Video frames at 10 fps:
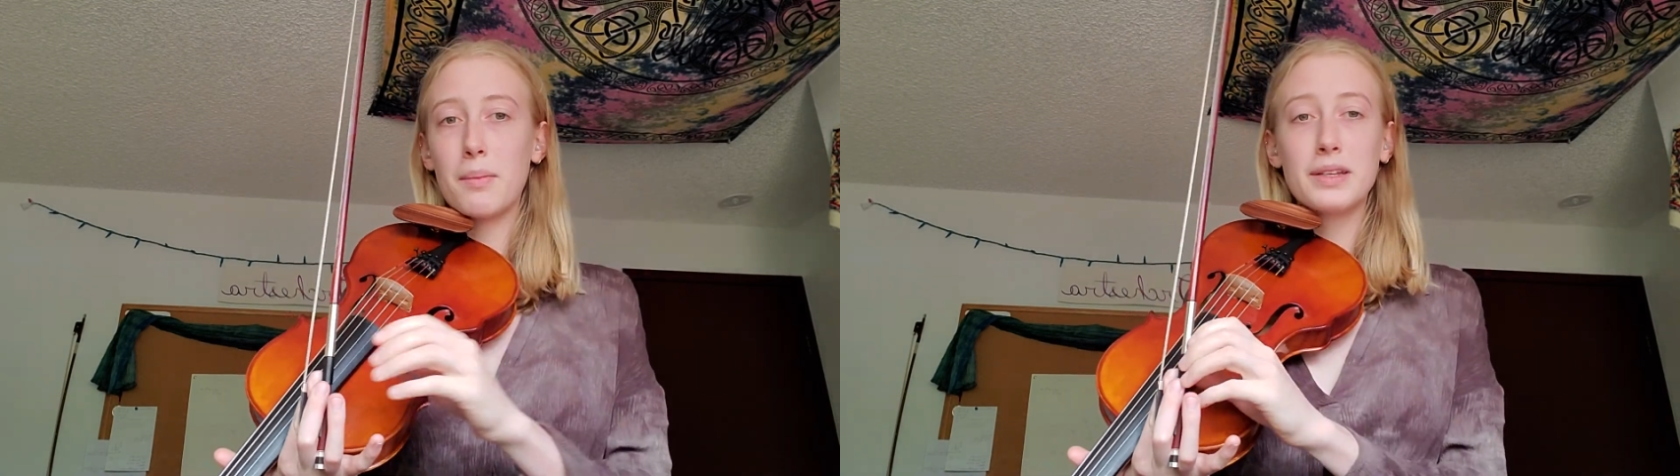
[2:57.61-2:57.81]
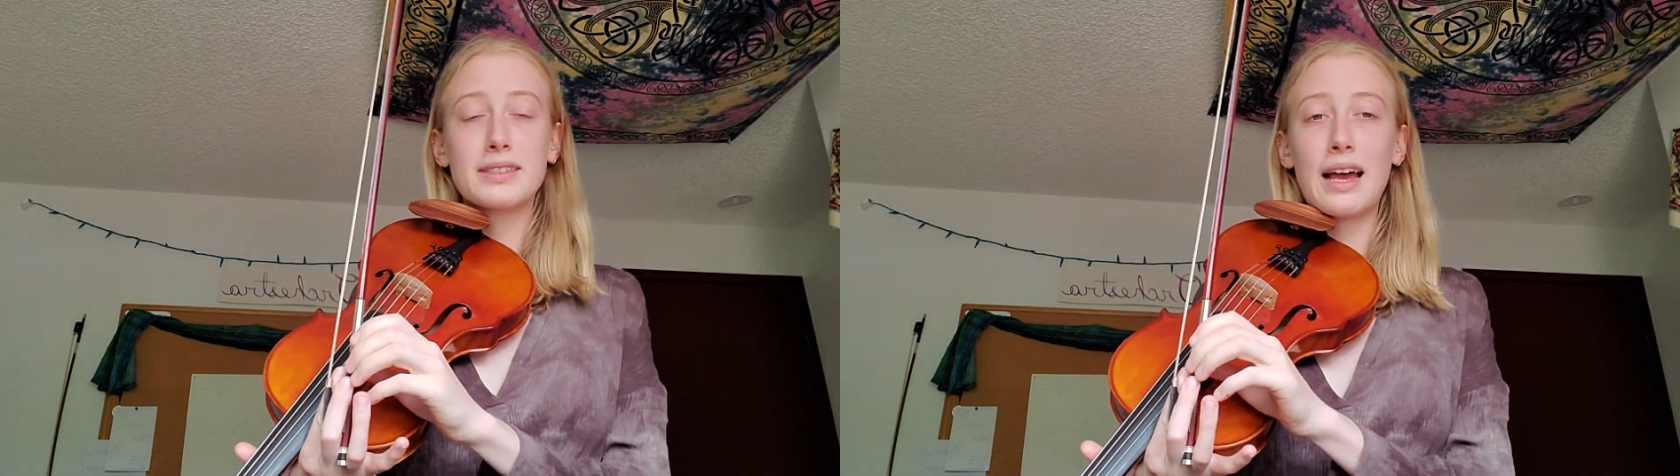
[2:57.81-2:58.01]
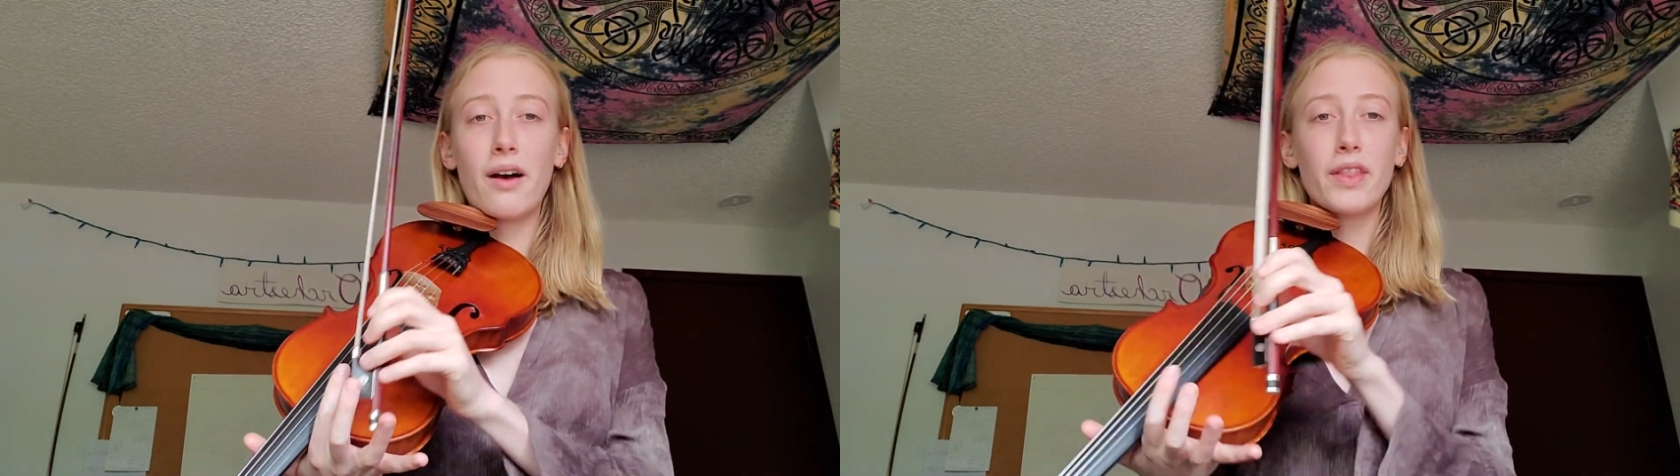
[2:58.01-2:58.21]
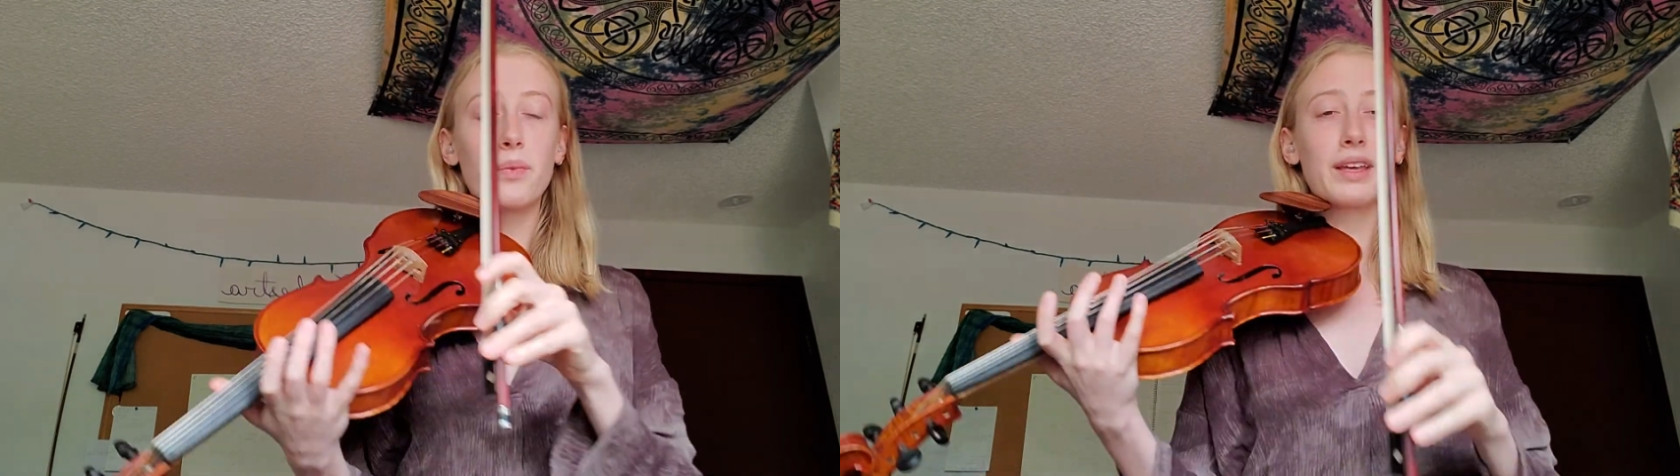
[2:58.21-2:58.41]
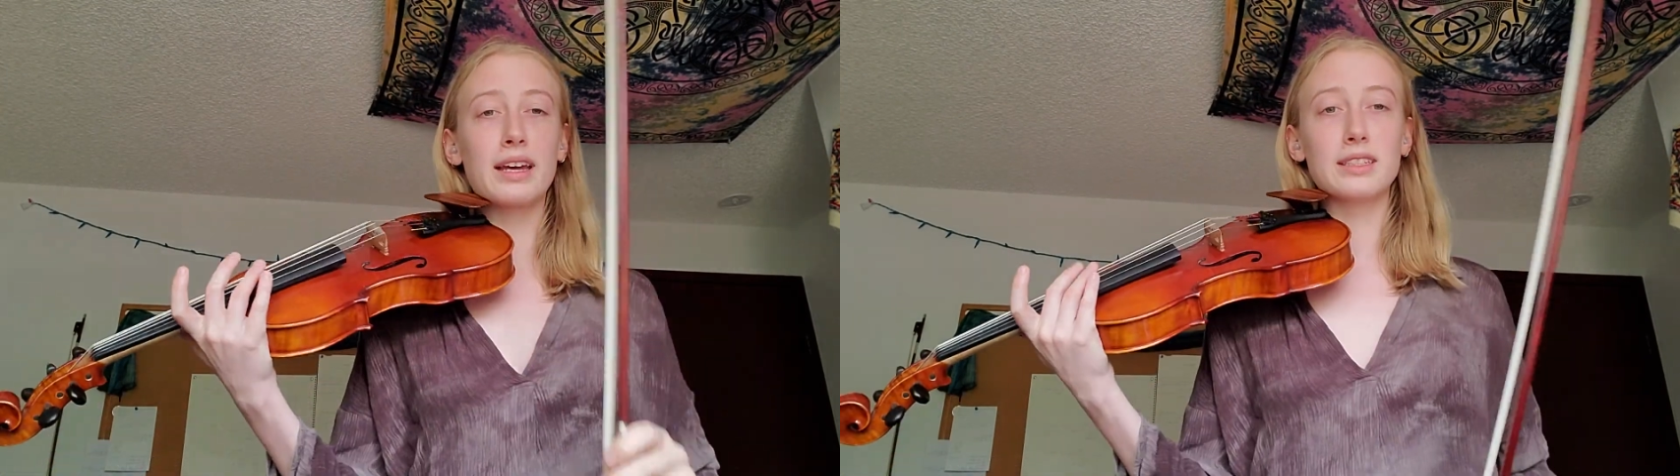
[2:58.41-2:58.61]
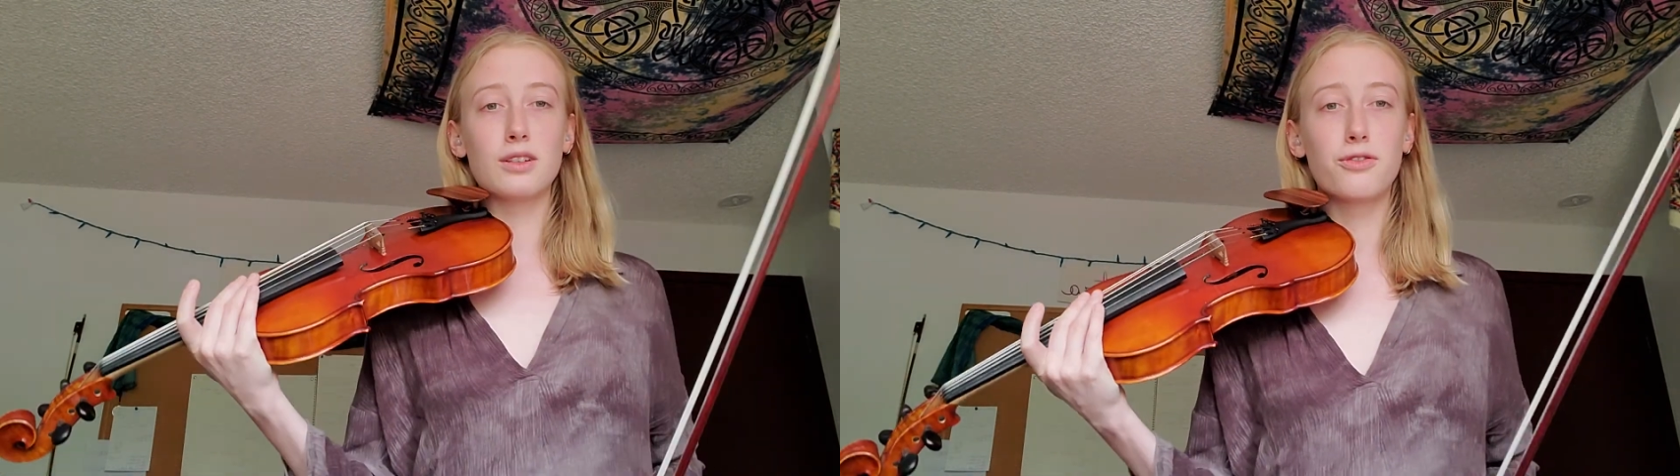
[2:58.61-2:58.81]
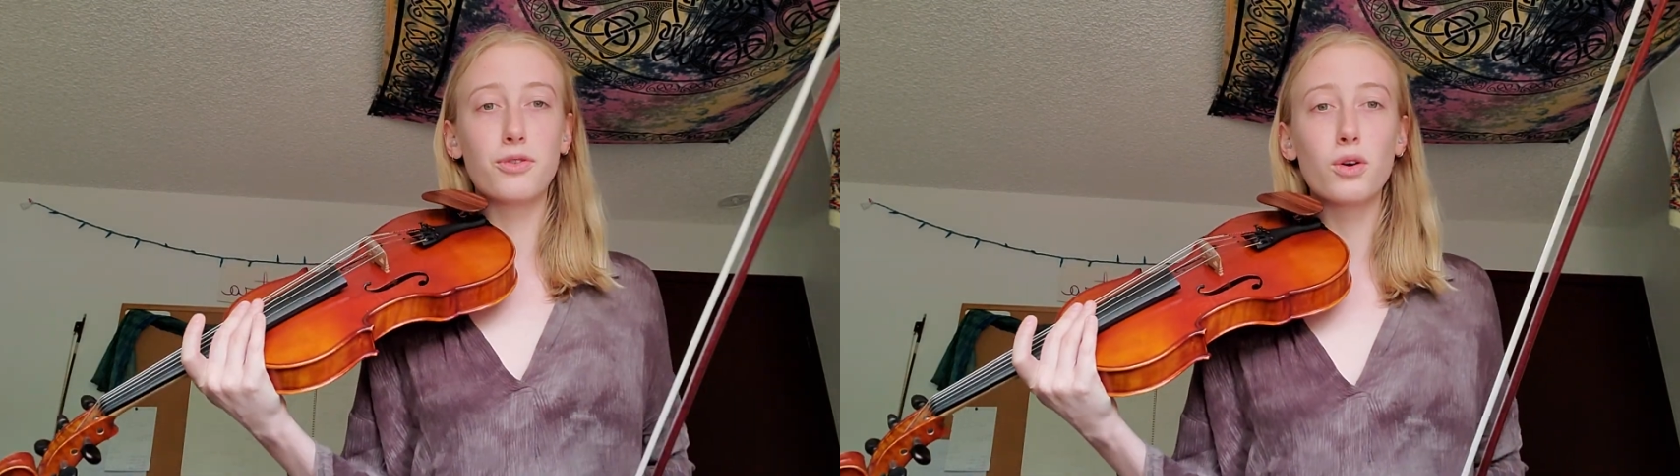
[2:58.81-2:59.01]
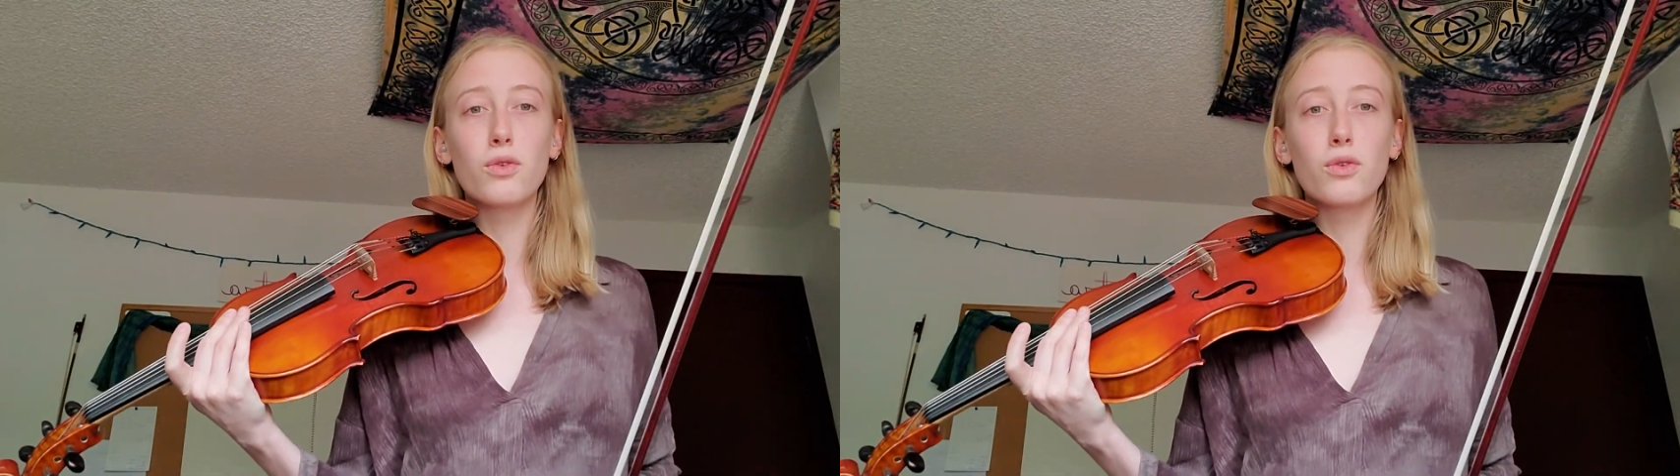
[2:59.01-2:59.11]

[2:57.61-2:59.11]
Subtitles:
sound that we get, is a full